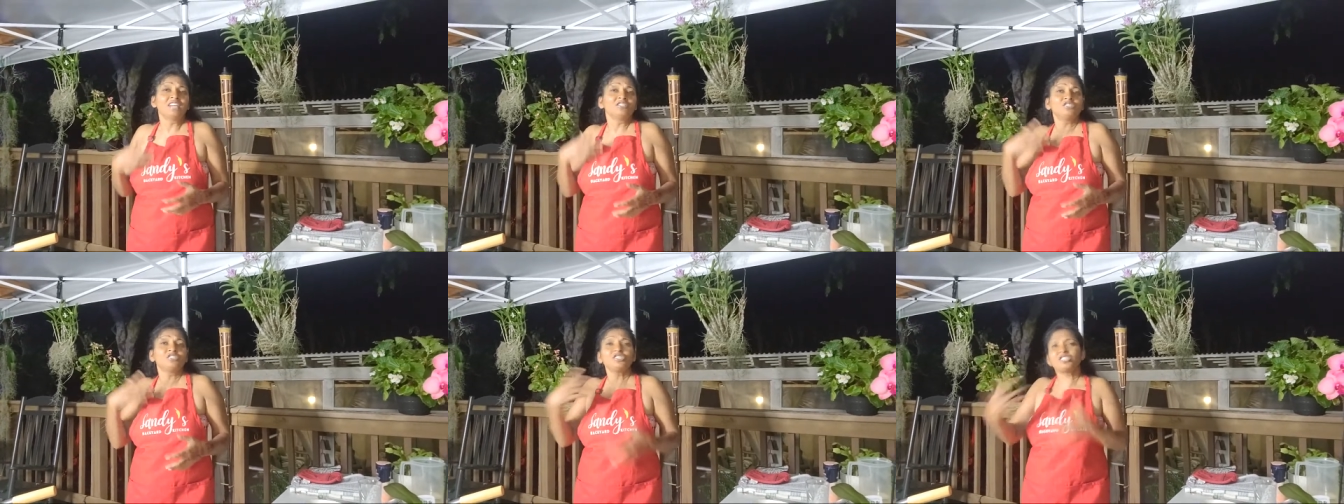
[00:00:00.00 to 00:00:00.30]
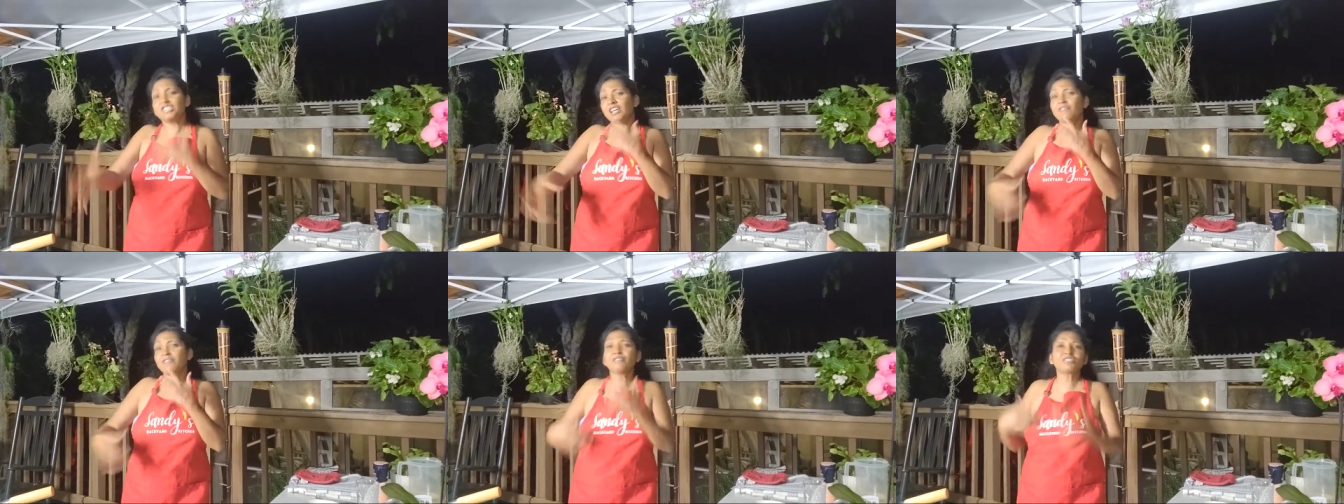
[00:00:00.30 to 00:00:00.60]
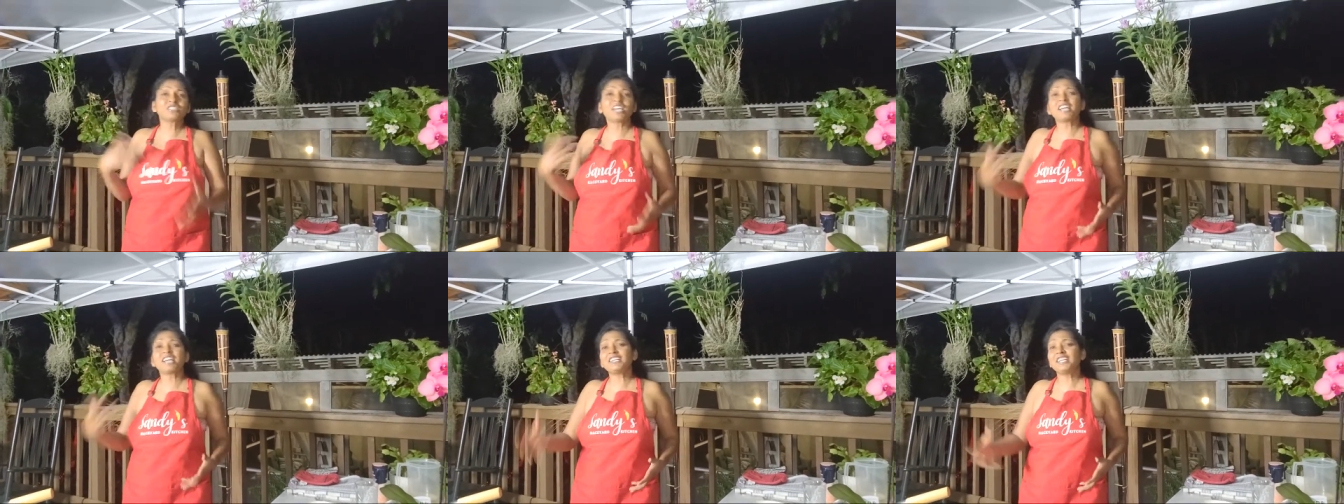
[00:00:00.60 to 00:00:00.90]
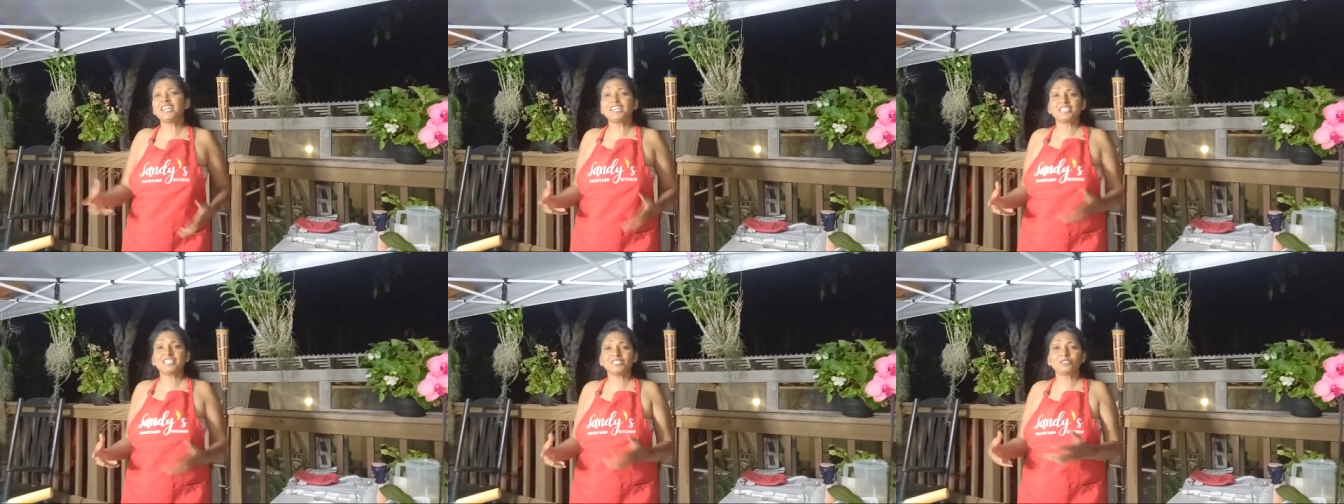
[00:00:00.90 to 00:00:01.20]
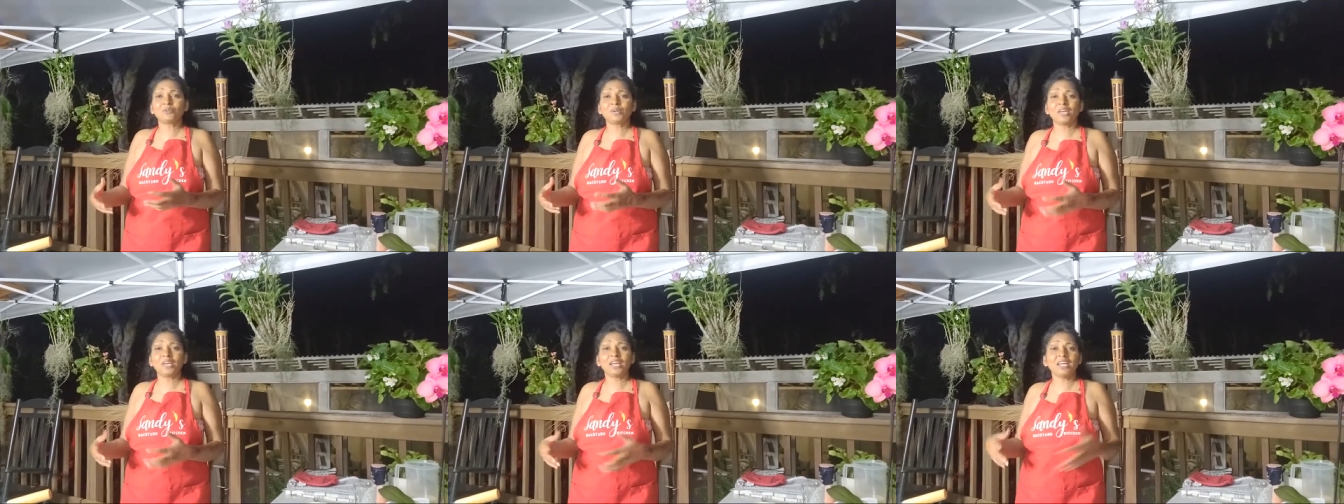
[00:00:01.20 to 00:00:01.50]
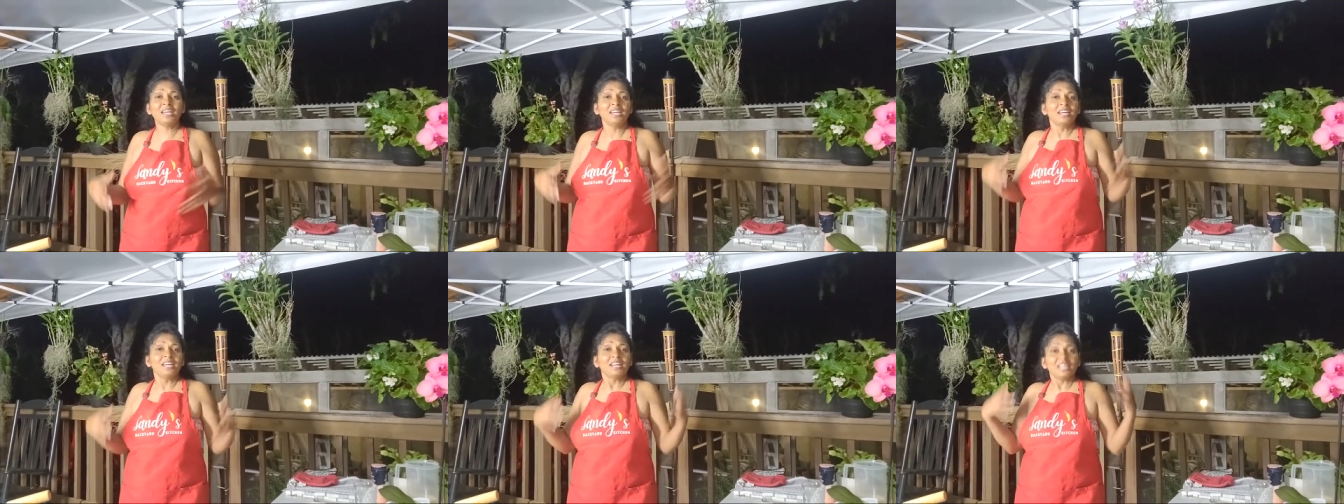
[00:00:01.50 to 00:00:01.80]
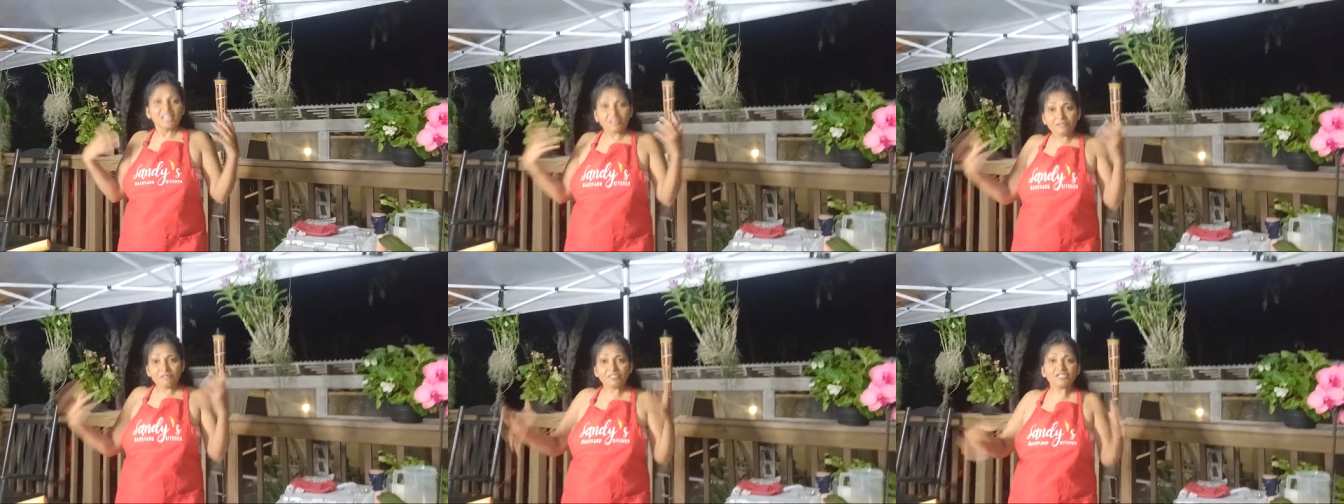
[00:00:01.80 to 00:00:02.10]
just give us ideas okay
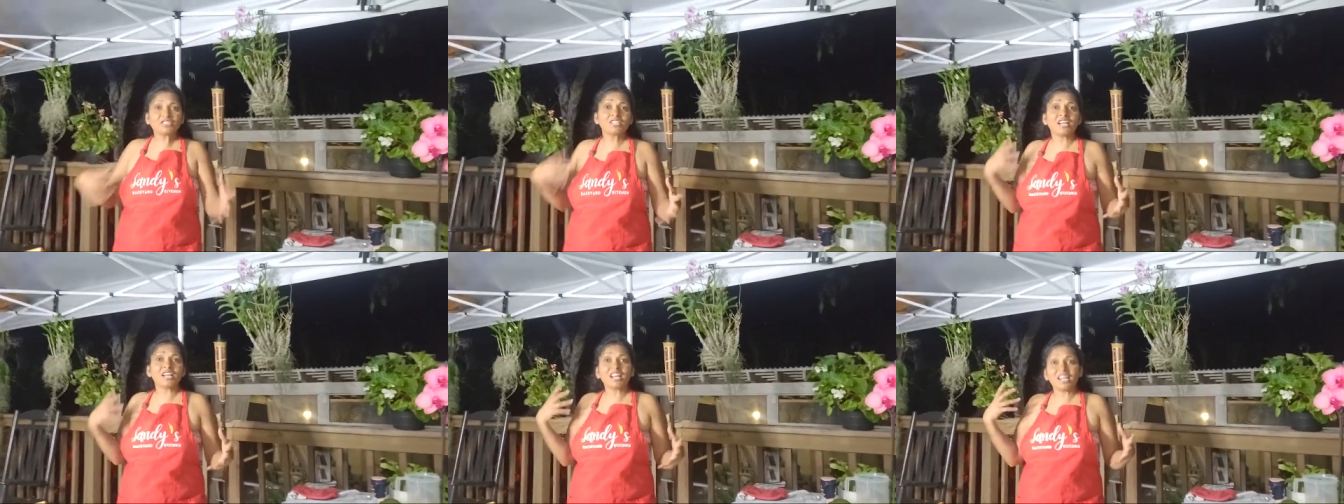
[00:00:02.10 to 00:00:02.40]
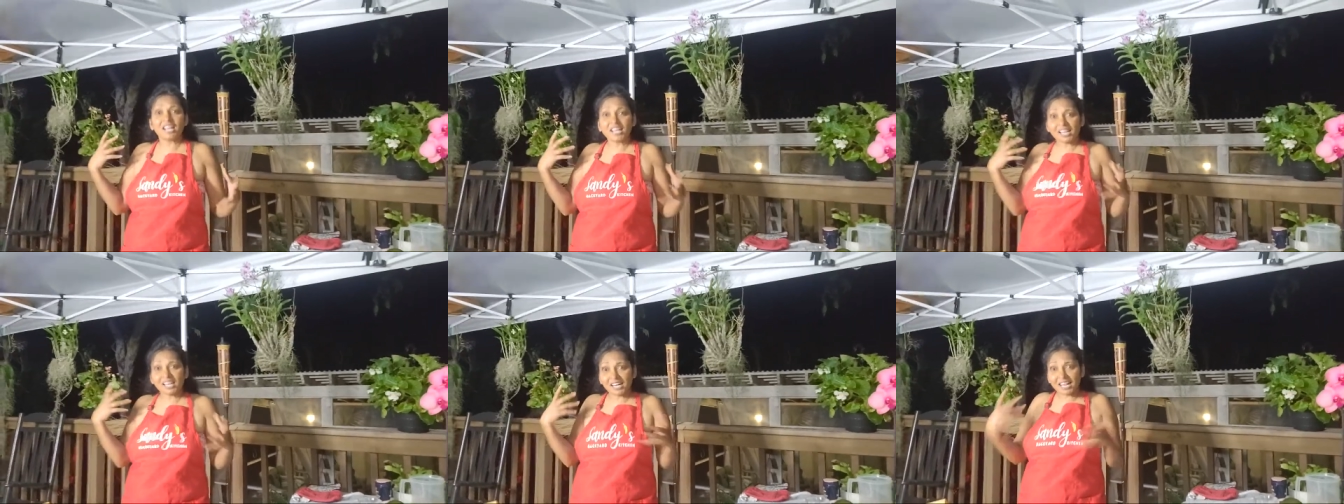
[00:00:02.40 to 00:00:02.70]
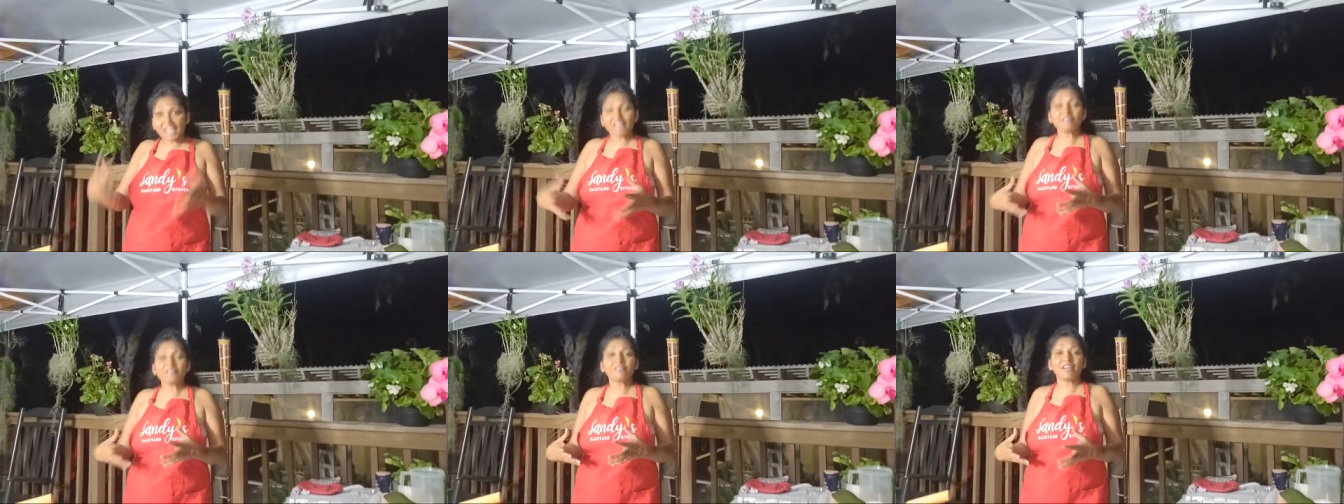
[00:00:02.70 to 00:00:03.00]
give us a lot of